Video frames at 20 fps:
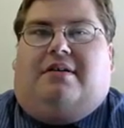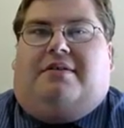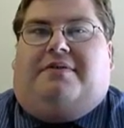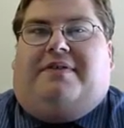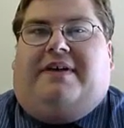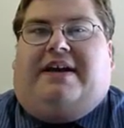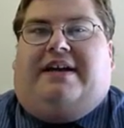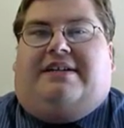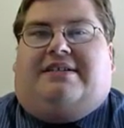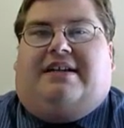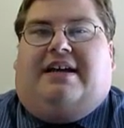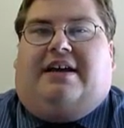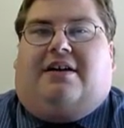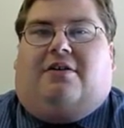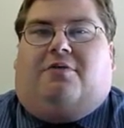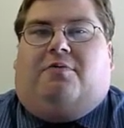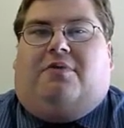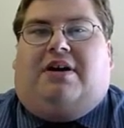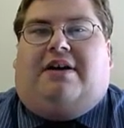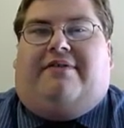Things like
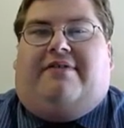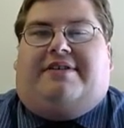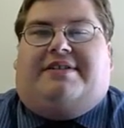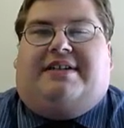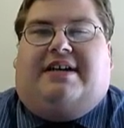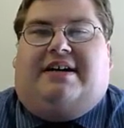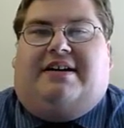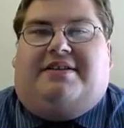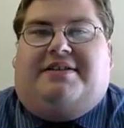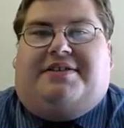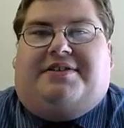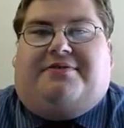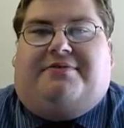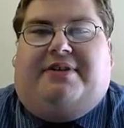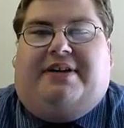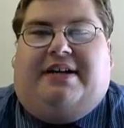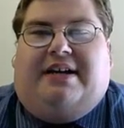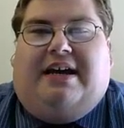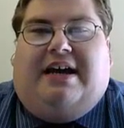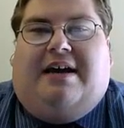on whatever side of the
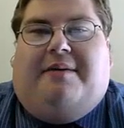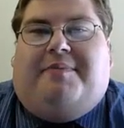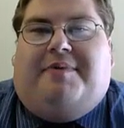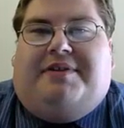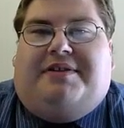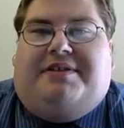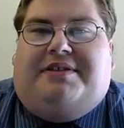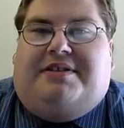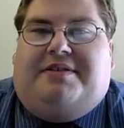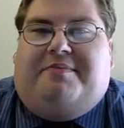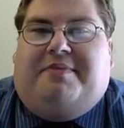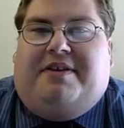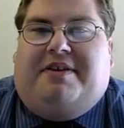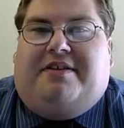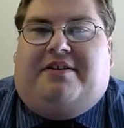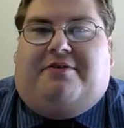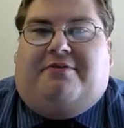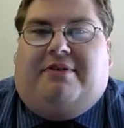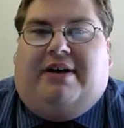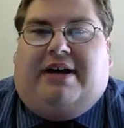screen happens to be the
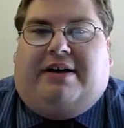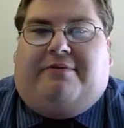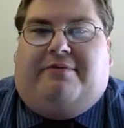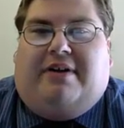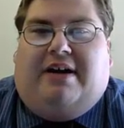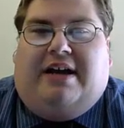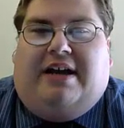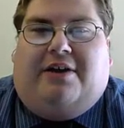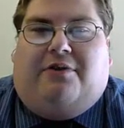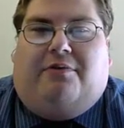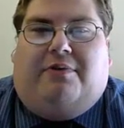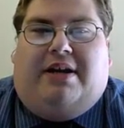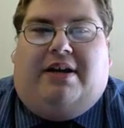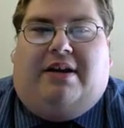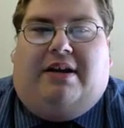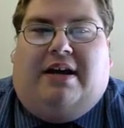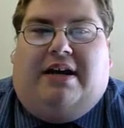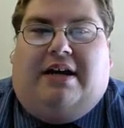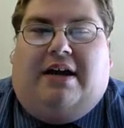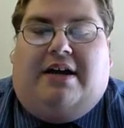correct one. I quit.
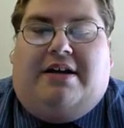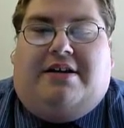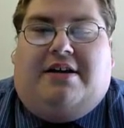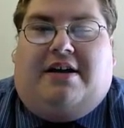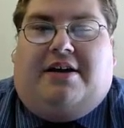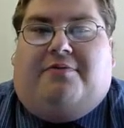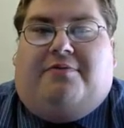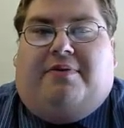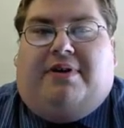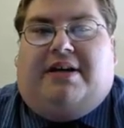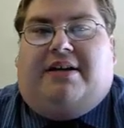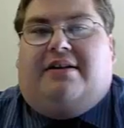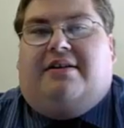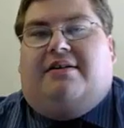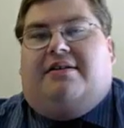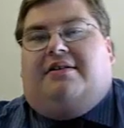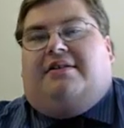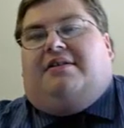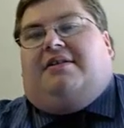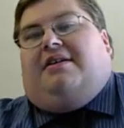I quit.
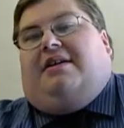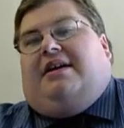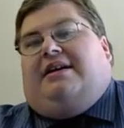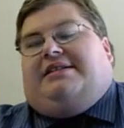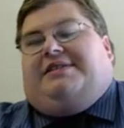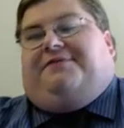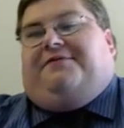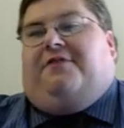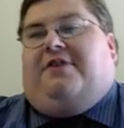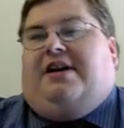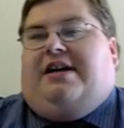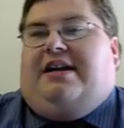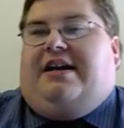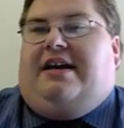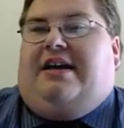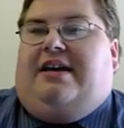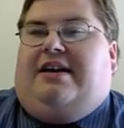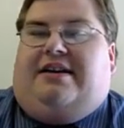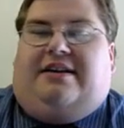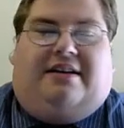It's
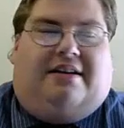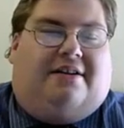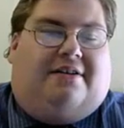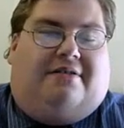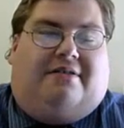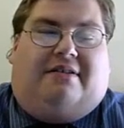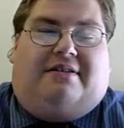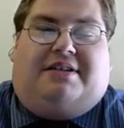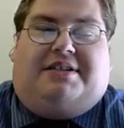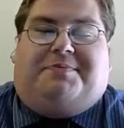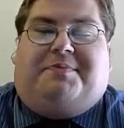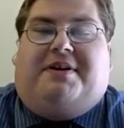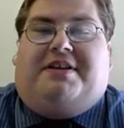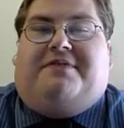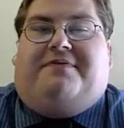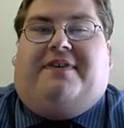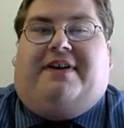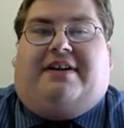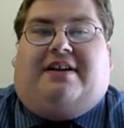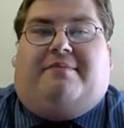Friday, despite
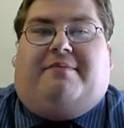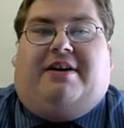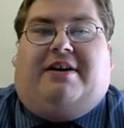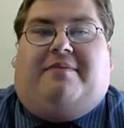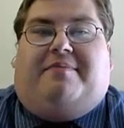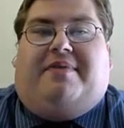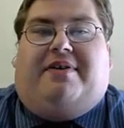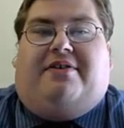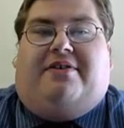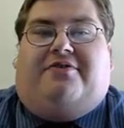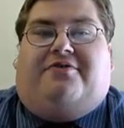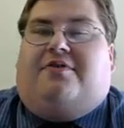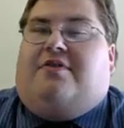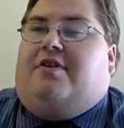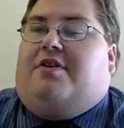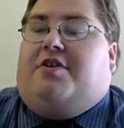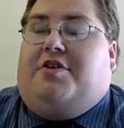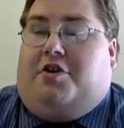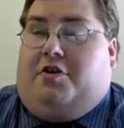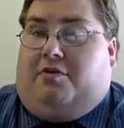the fact I might appear
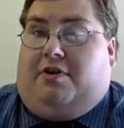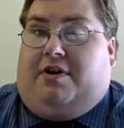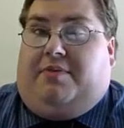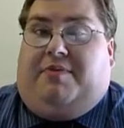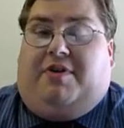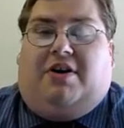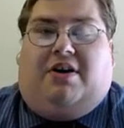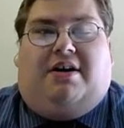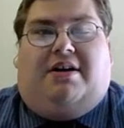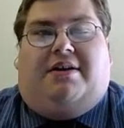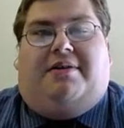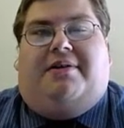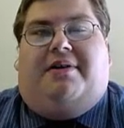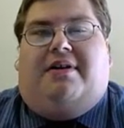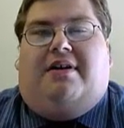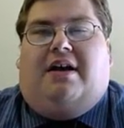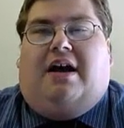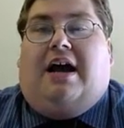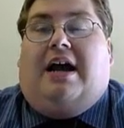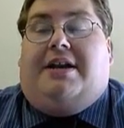drunk, no, I'm not.
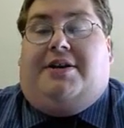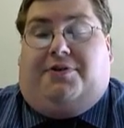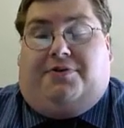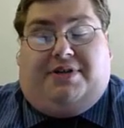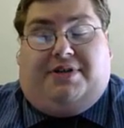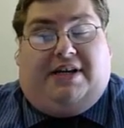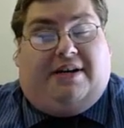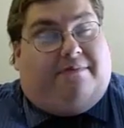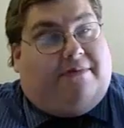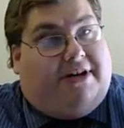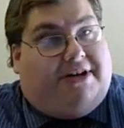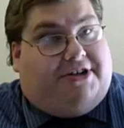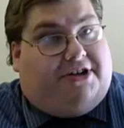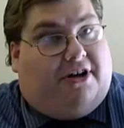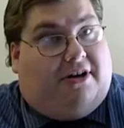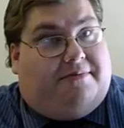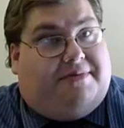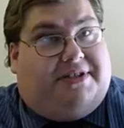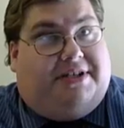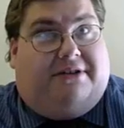I do take my
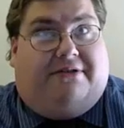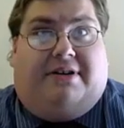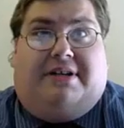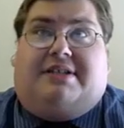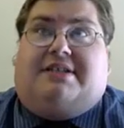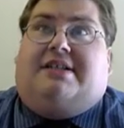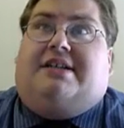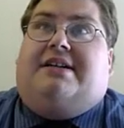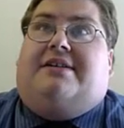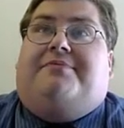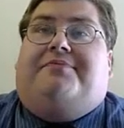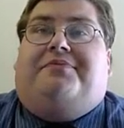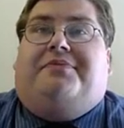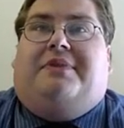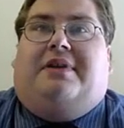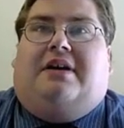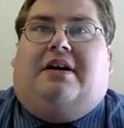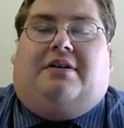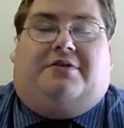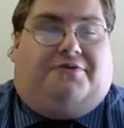job seriously.
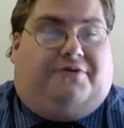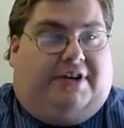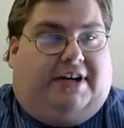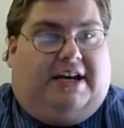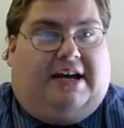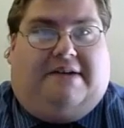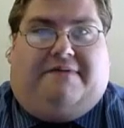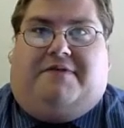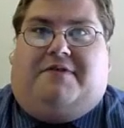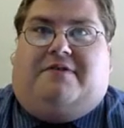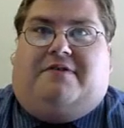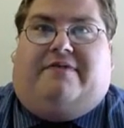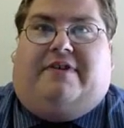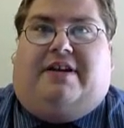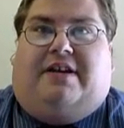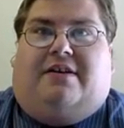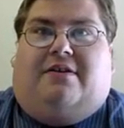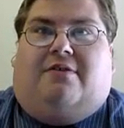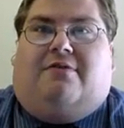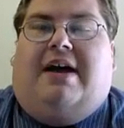I'll drink after the
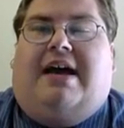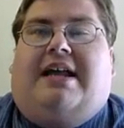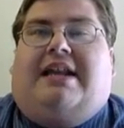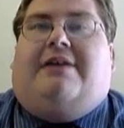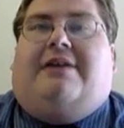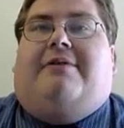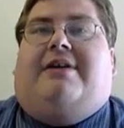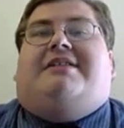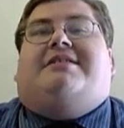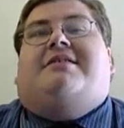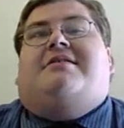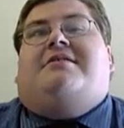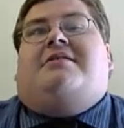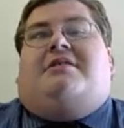video. Anyways,